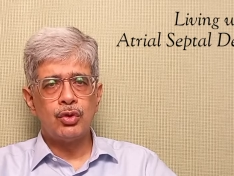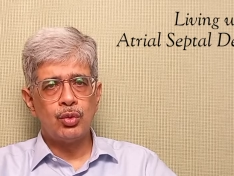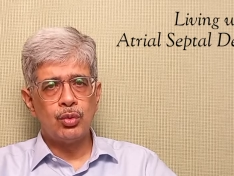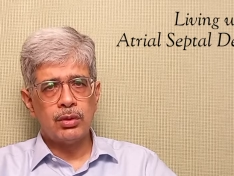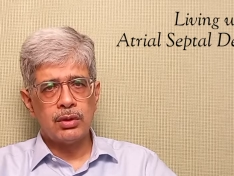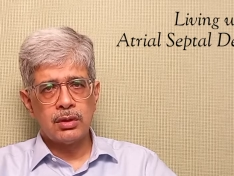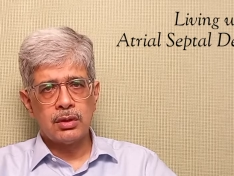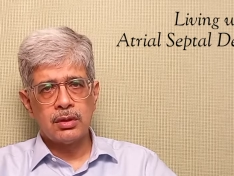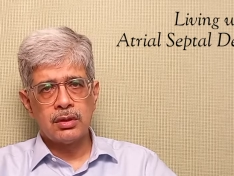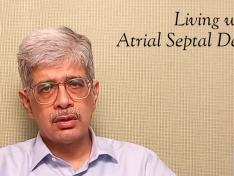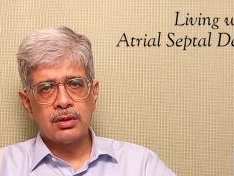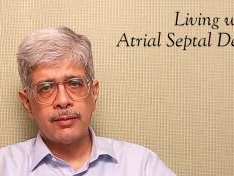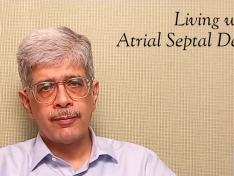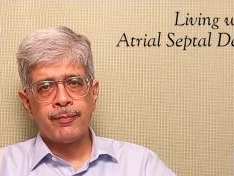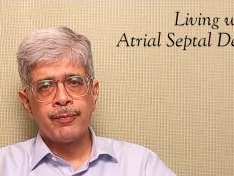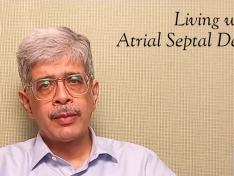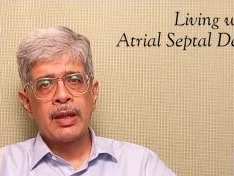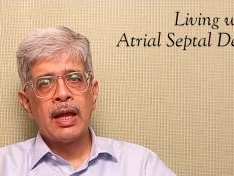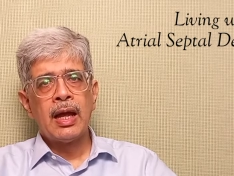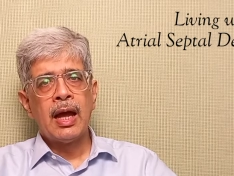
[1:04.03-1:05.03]
two it is,
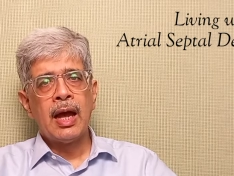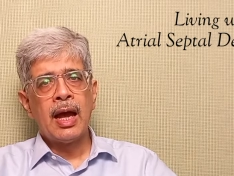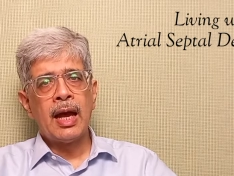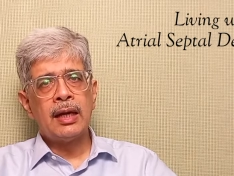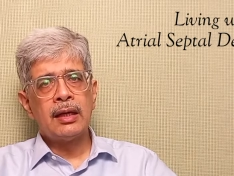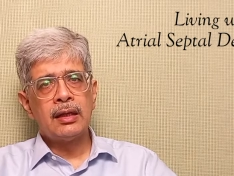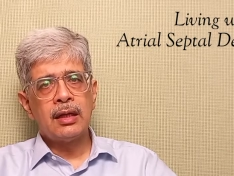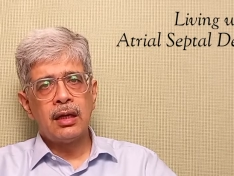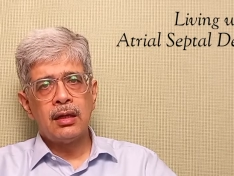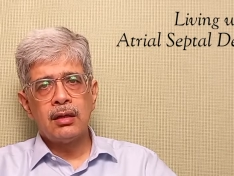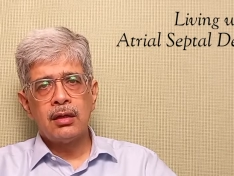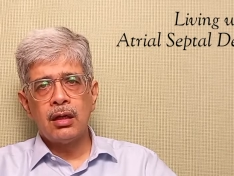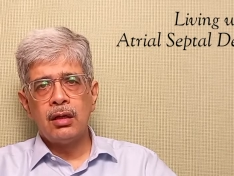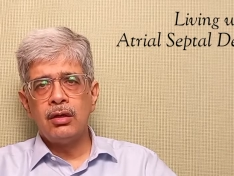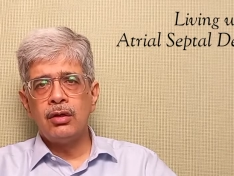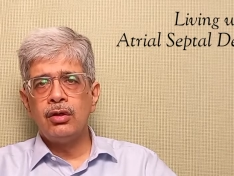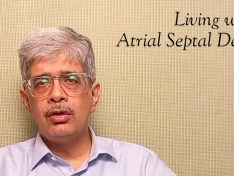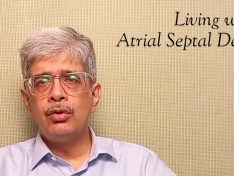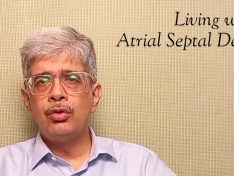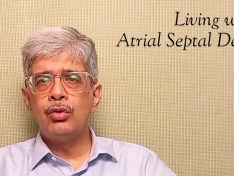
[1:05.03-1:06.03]
and can
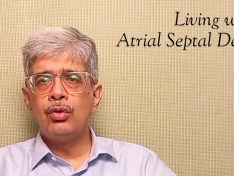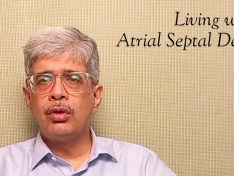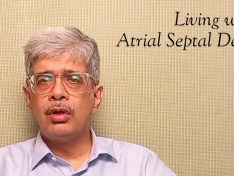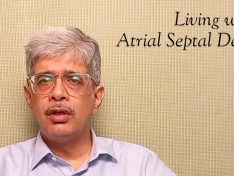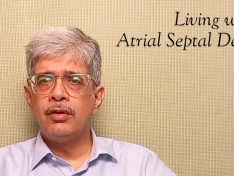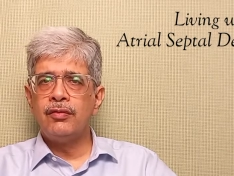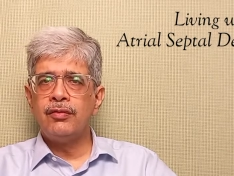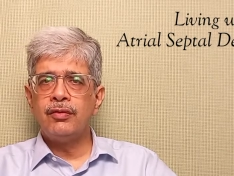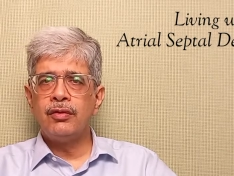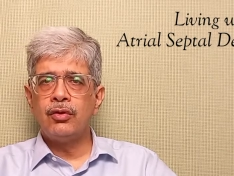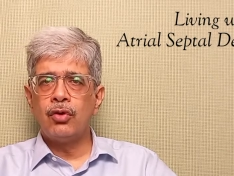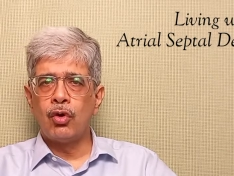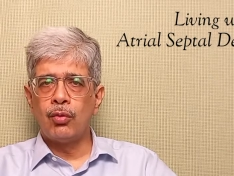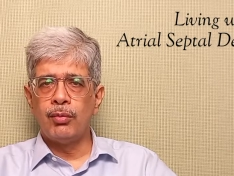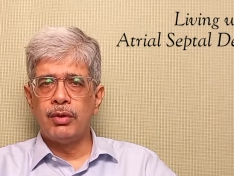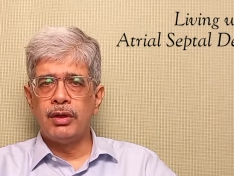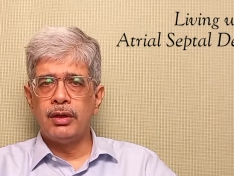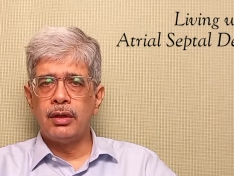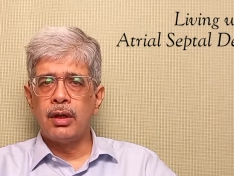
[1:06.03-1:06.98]
continue to live normally.